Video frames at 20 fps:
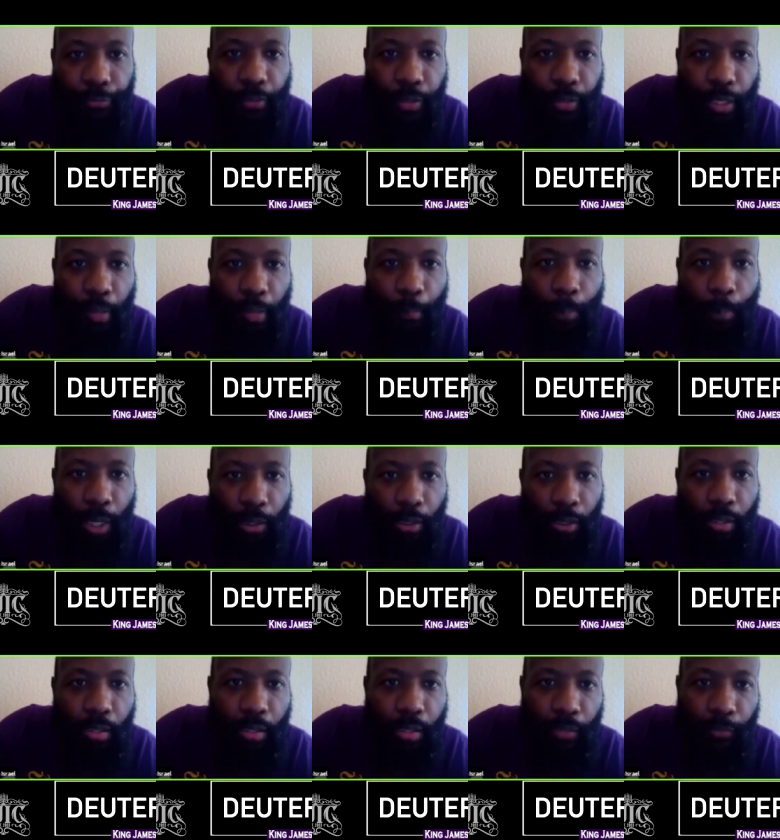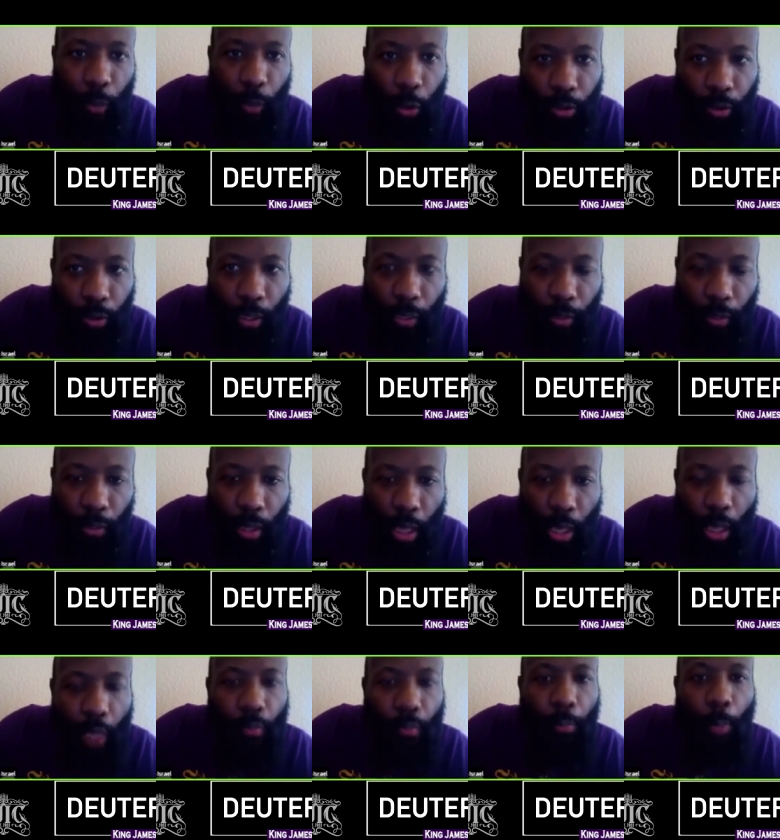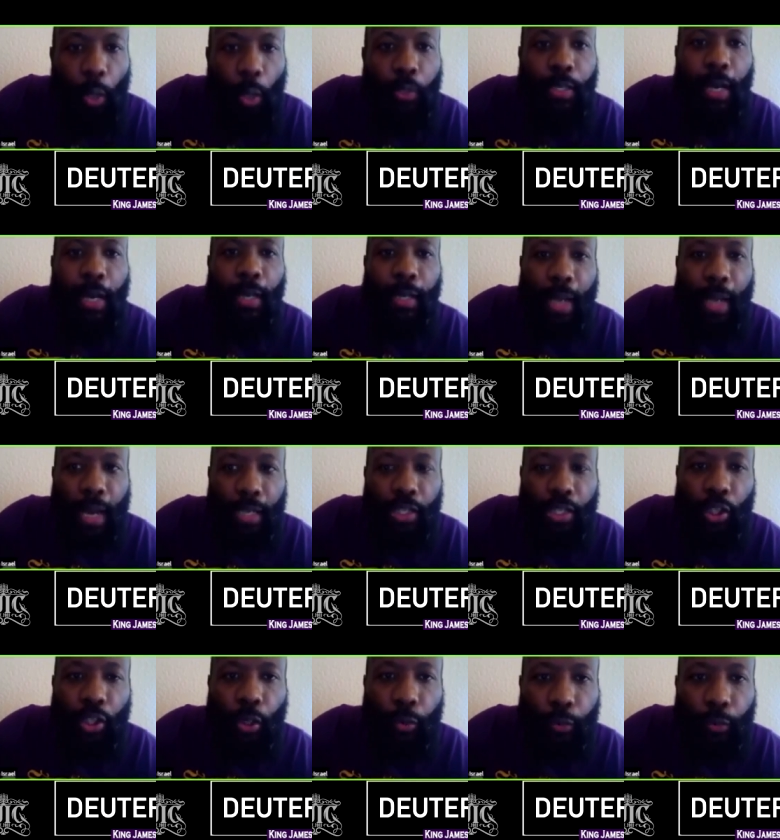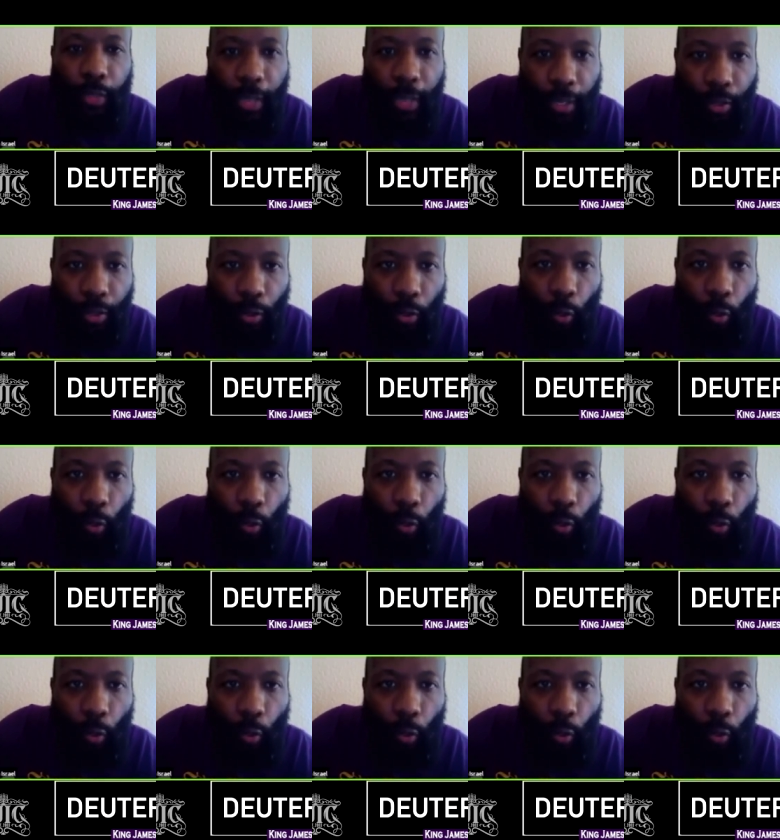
for the abundance of all things. The Most High God is the creator.